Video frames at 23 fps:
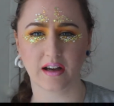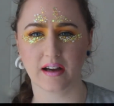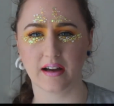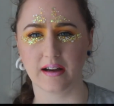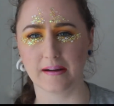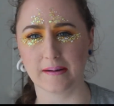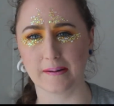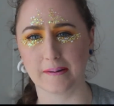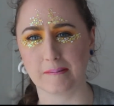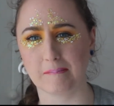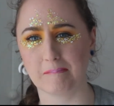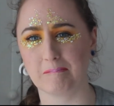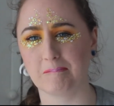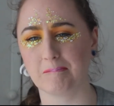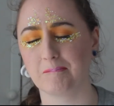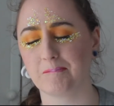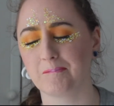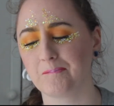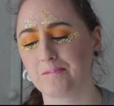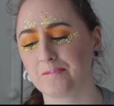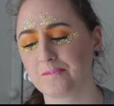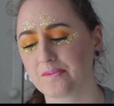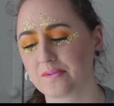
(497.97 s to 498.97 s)

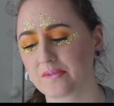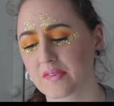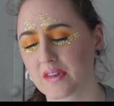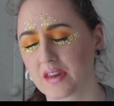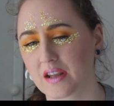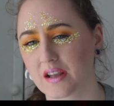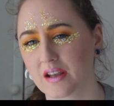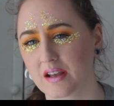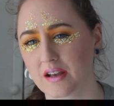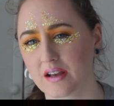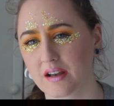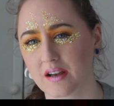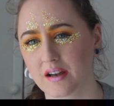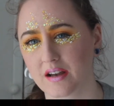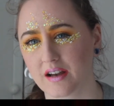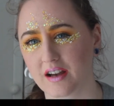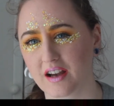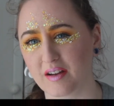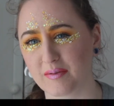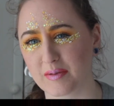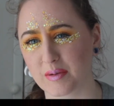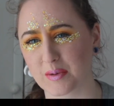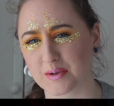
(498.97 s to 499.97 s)

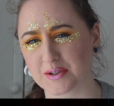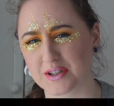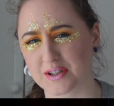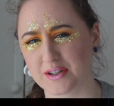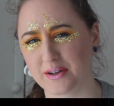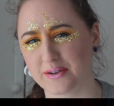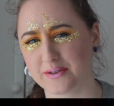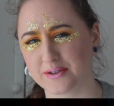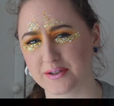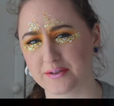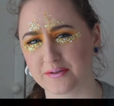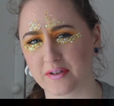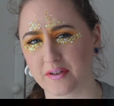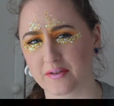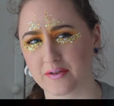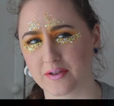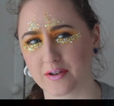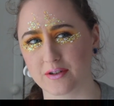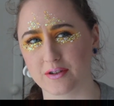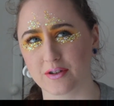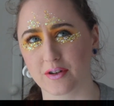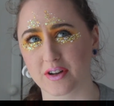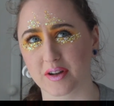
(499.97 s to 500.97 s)
I've been watching loads of
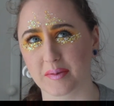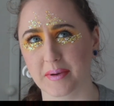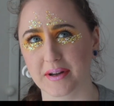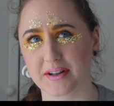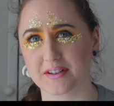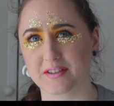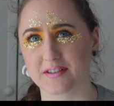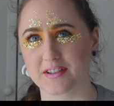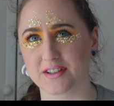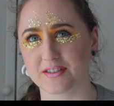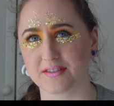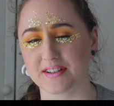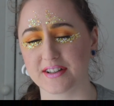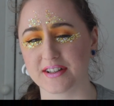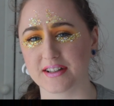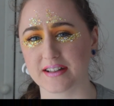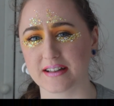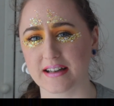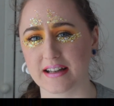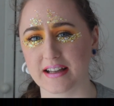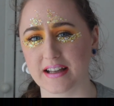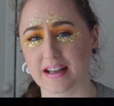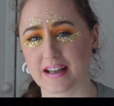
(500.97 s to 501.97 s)
food documentaries
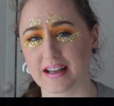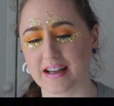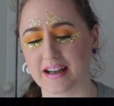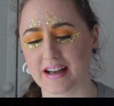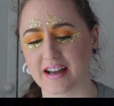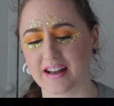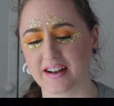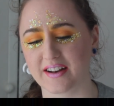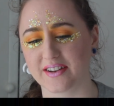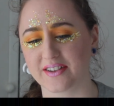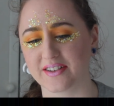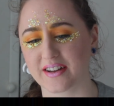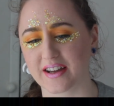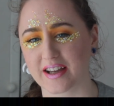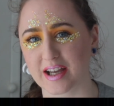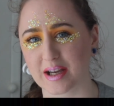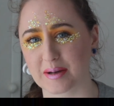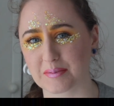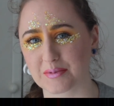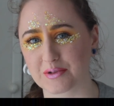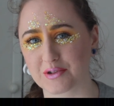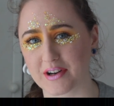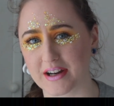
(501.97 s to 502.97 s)
recently and I
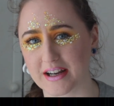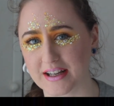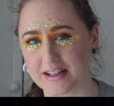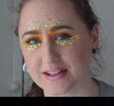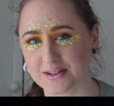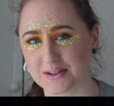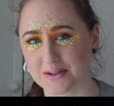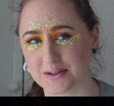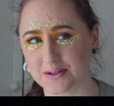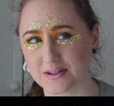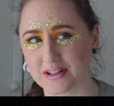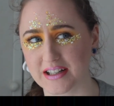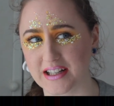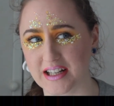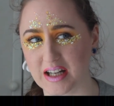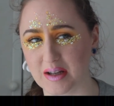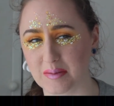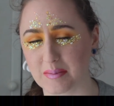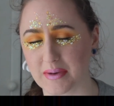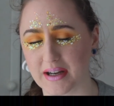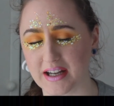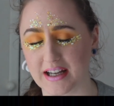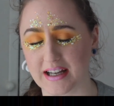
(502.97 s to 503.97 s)
am trying to clean
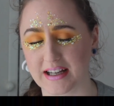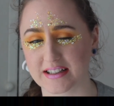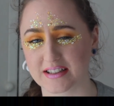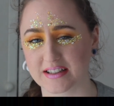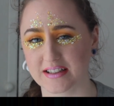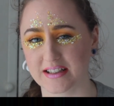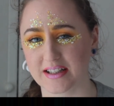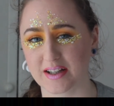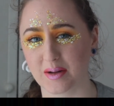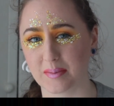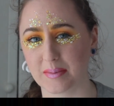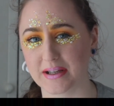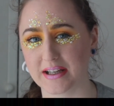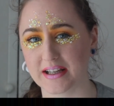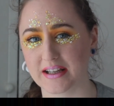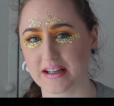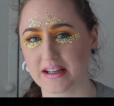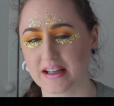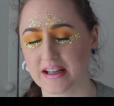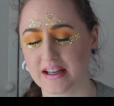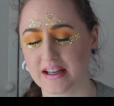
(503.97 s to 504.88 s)
up my act a little bit.